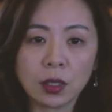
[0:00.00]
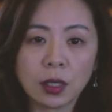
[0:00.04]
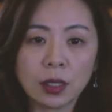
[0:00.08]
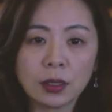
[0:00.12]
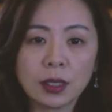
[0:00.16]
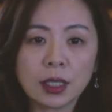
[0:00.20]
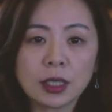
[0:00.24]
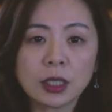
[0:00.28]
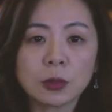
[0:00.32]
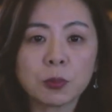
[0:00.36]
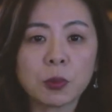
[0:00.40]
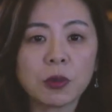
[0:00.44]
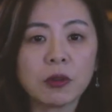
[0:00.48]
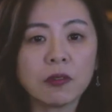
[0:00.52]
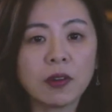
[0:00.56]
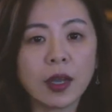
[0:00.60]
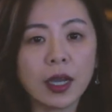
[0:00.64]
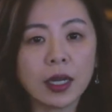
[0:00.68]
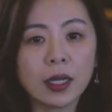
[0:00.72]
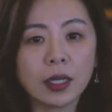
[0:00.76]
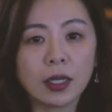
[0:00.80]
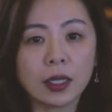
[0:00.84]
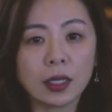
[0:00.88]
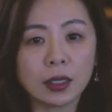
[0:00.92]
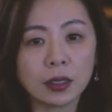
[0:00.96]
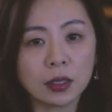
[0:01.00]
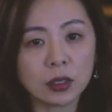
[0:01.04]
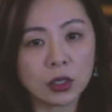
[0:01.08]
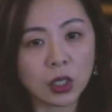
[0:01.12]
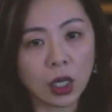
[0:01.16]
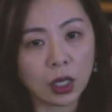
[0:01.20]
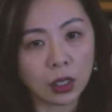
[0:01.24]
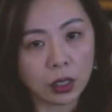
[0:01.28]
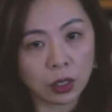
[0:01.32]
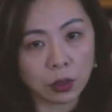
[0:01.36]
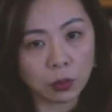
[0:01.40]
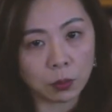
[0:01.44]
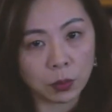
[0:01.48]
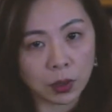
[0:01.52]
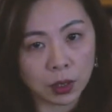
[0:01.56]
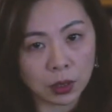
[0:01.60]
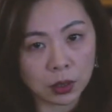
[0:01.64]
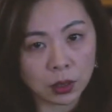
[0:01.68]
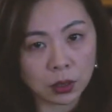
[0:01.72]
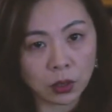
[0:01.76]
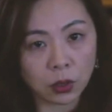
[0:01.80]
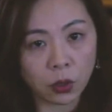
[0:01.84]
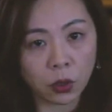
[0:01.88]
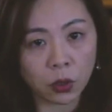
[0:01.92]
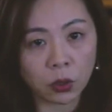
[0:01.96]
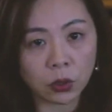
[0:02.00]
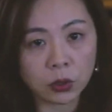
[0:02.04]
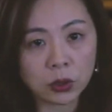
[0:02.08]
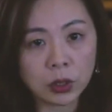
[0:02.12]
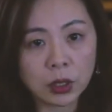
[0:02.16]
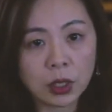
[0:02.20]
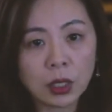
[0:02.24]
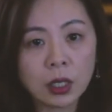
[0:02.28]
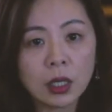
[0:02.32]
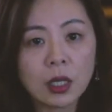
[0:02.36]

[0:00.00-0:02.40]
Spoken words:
that's provided in the document called